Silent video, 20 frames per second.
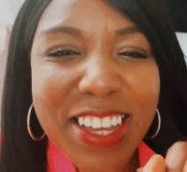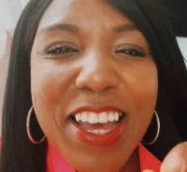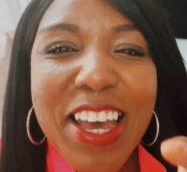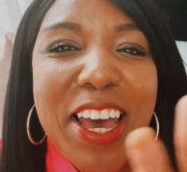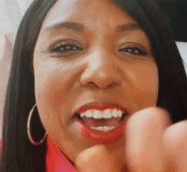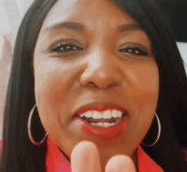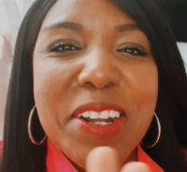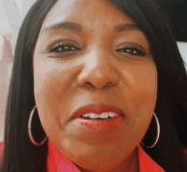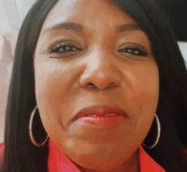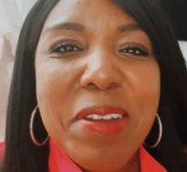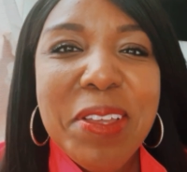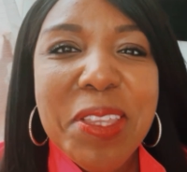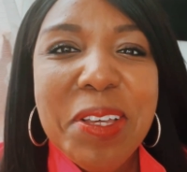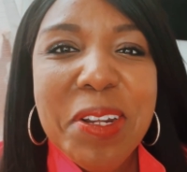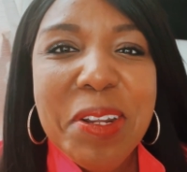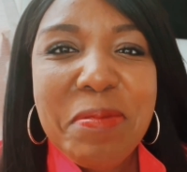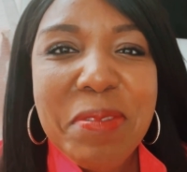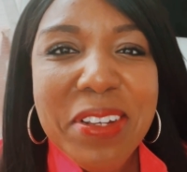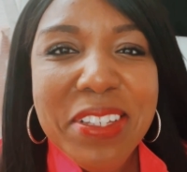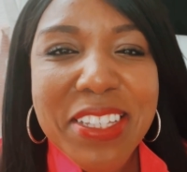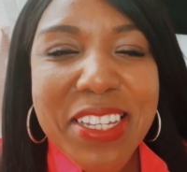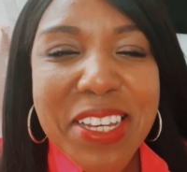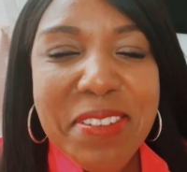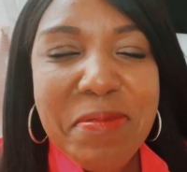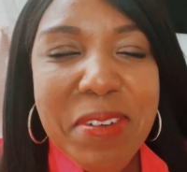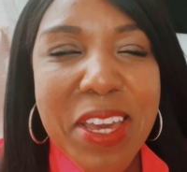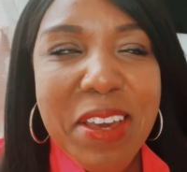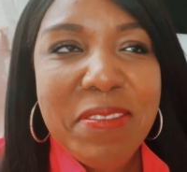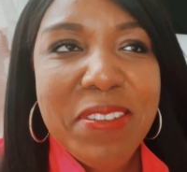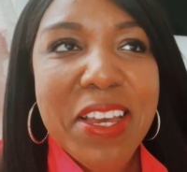I know I'm not the only person that
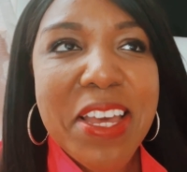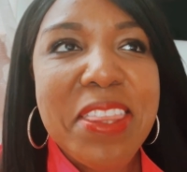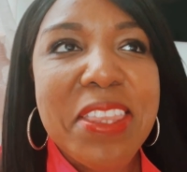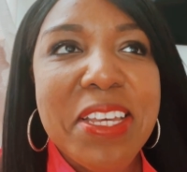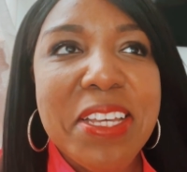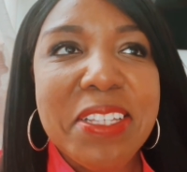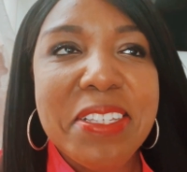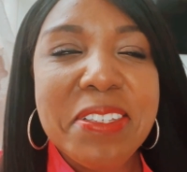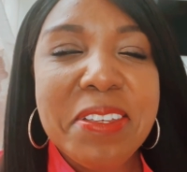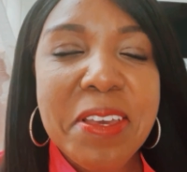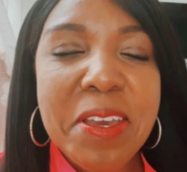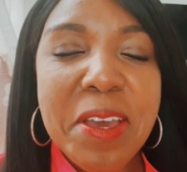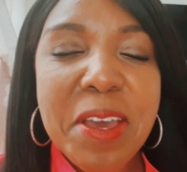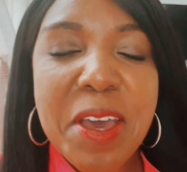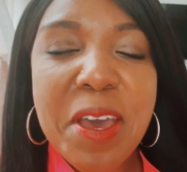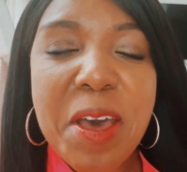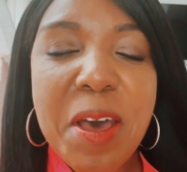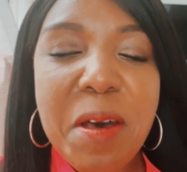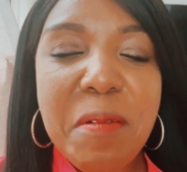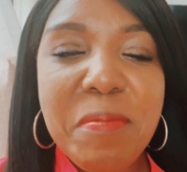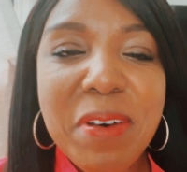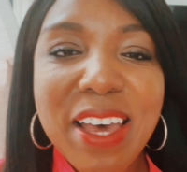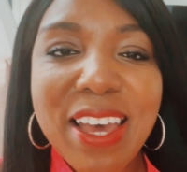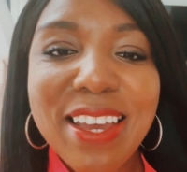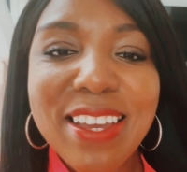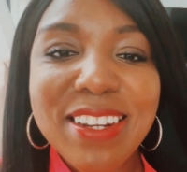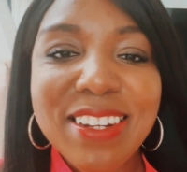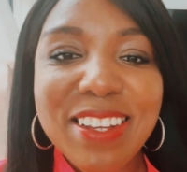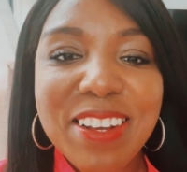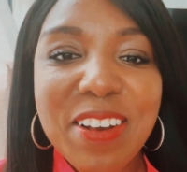may have done this,
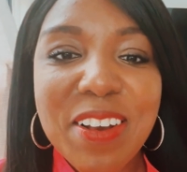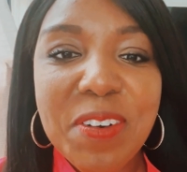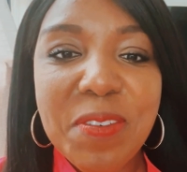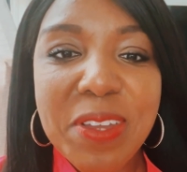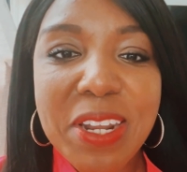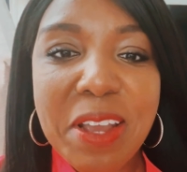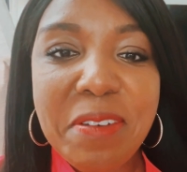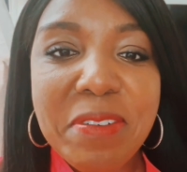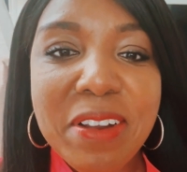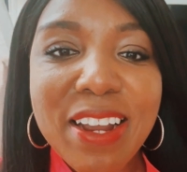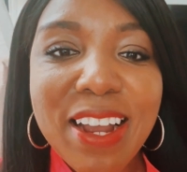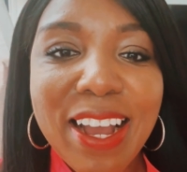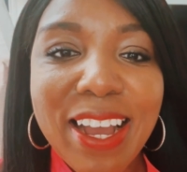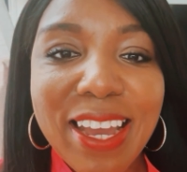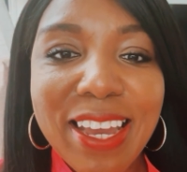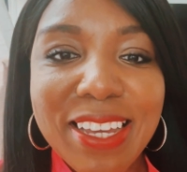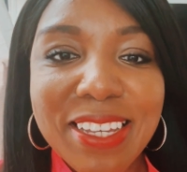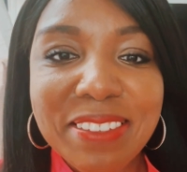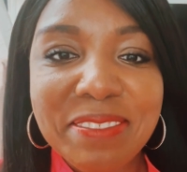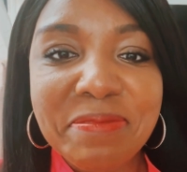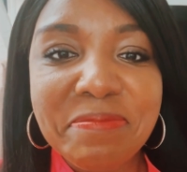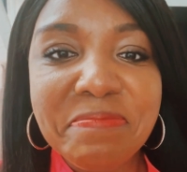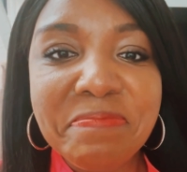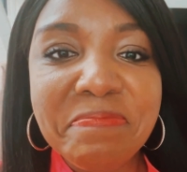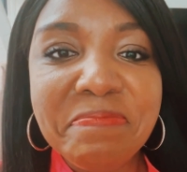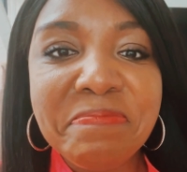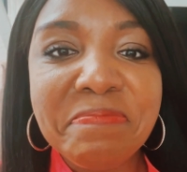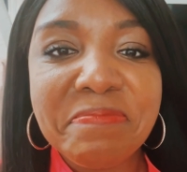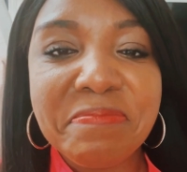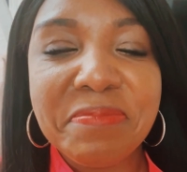but whenever I
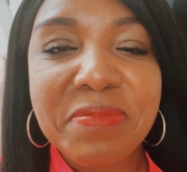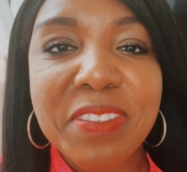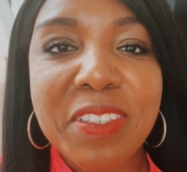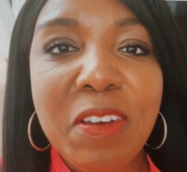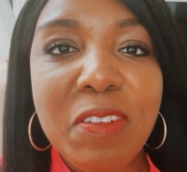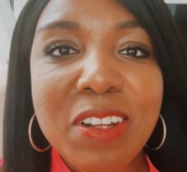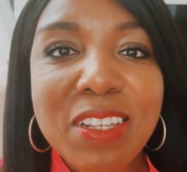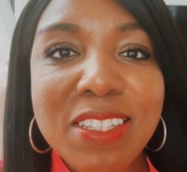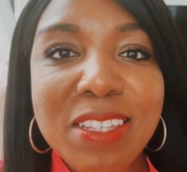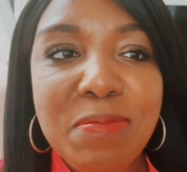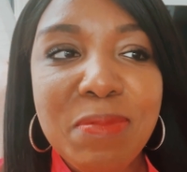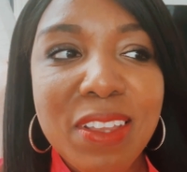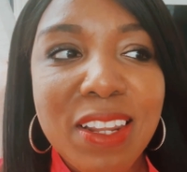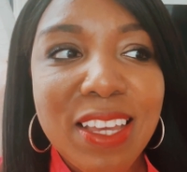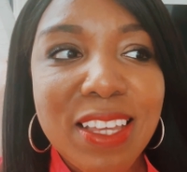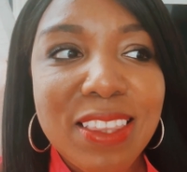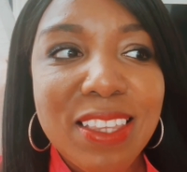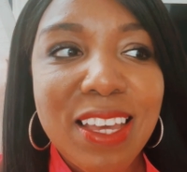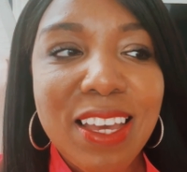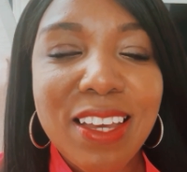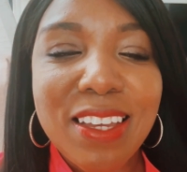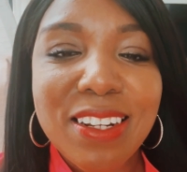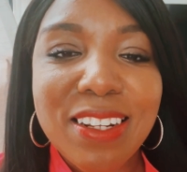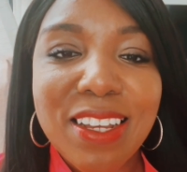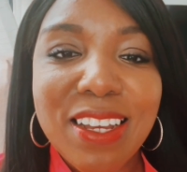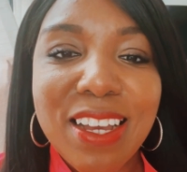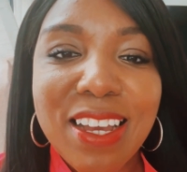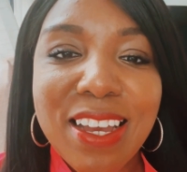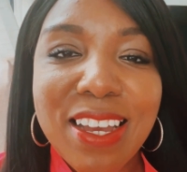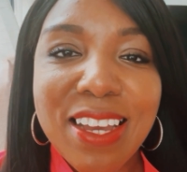notice something like that,
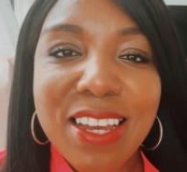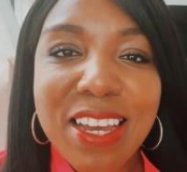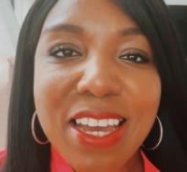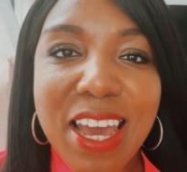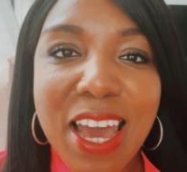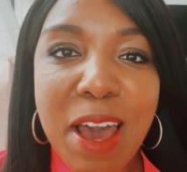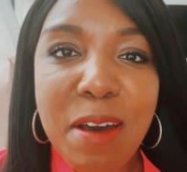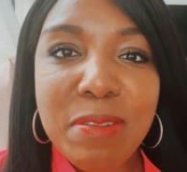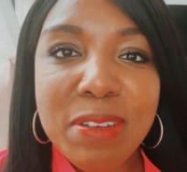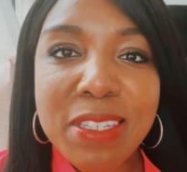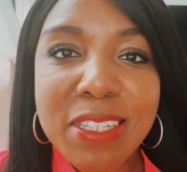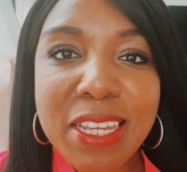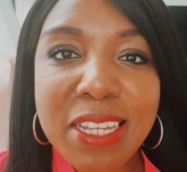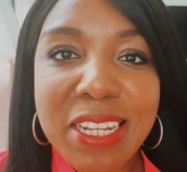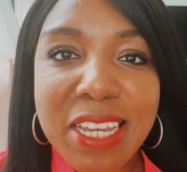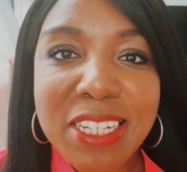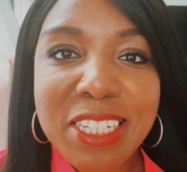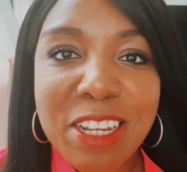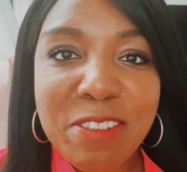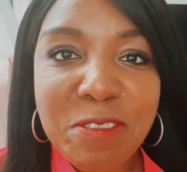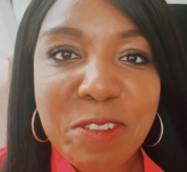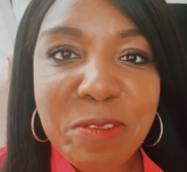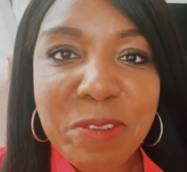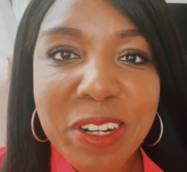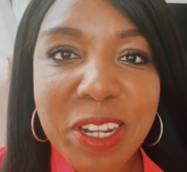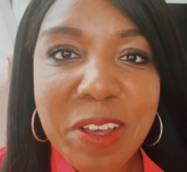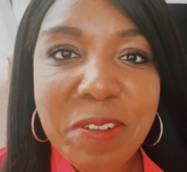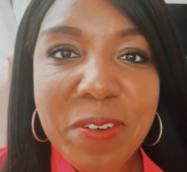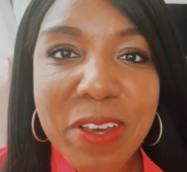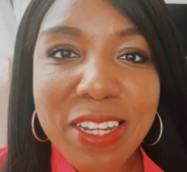I would say deja vu
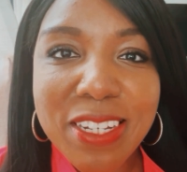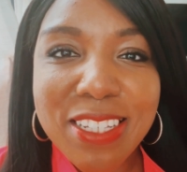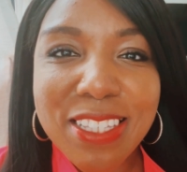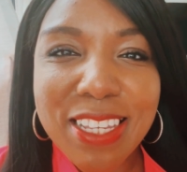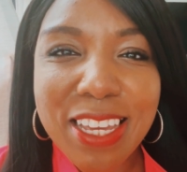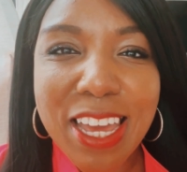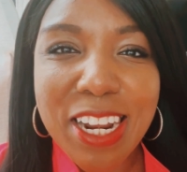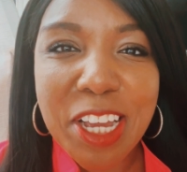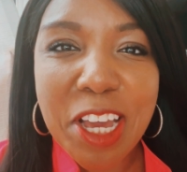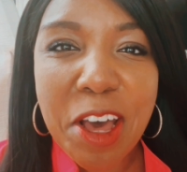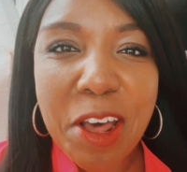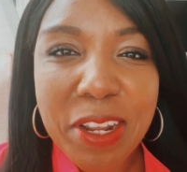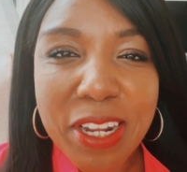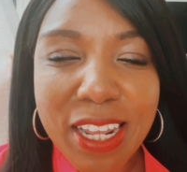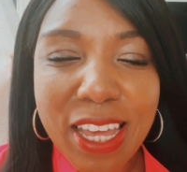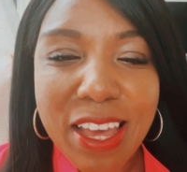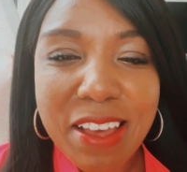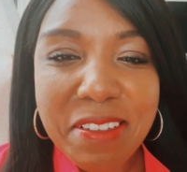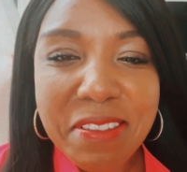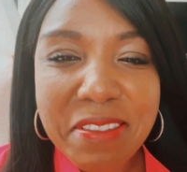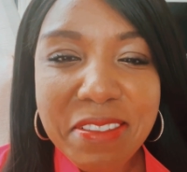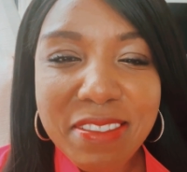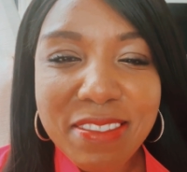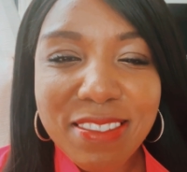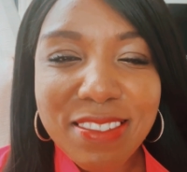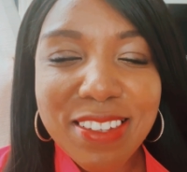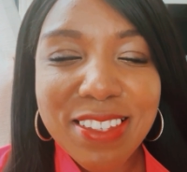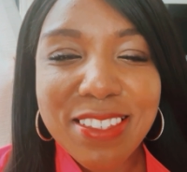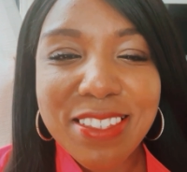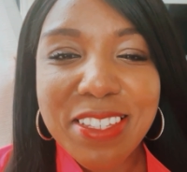really quick just to kind of call it out
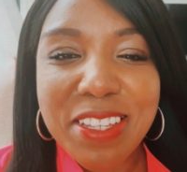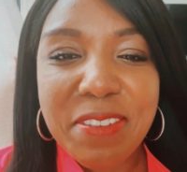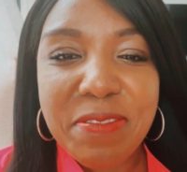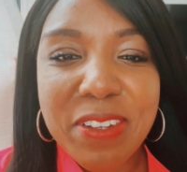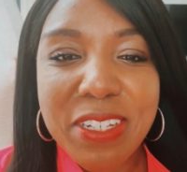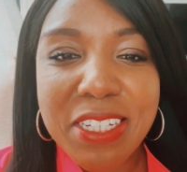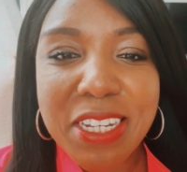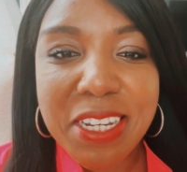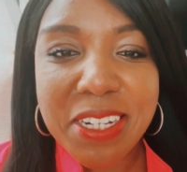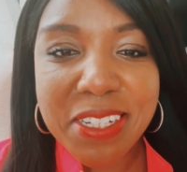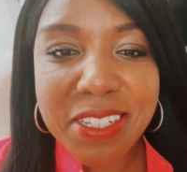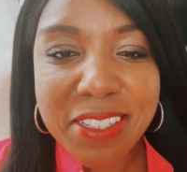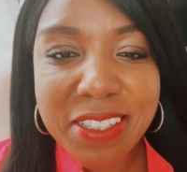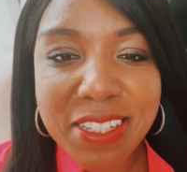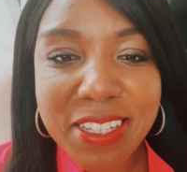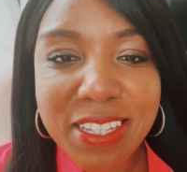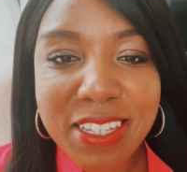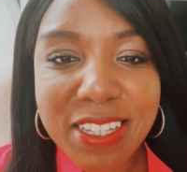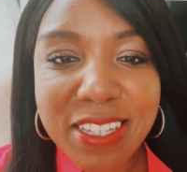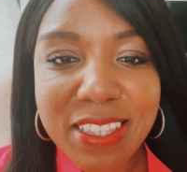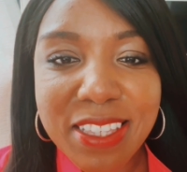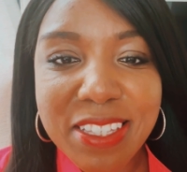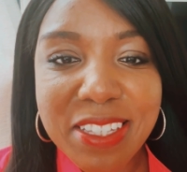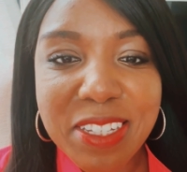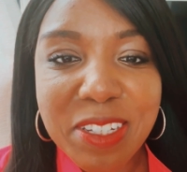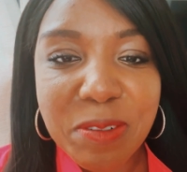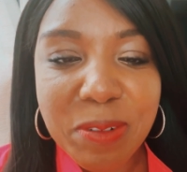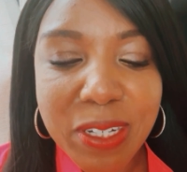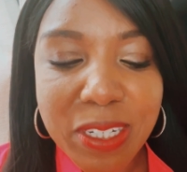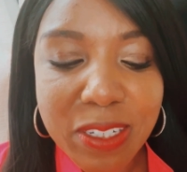and see if it changes the, the
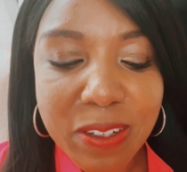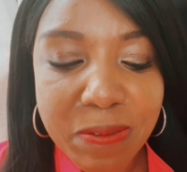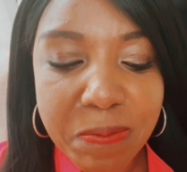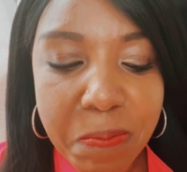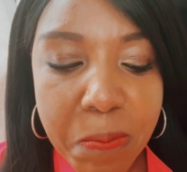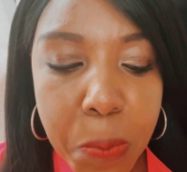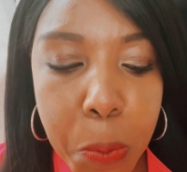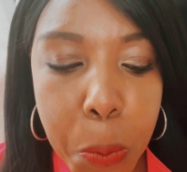situation.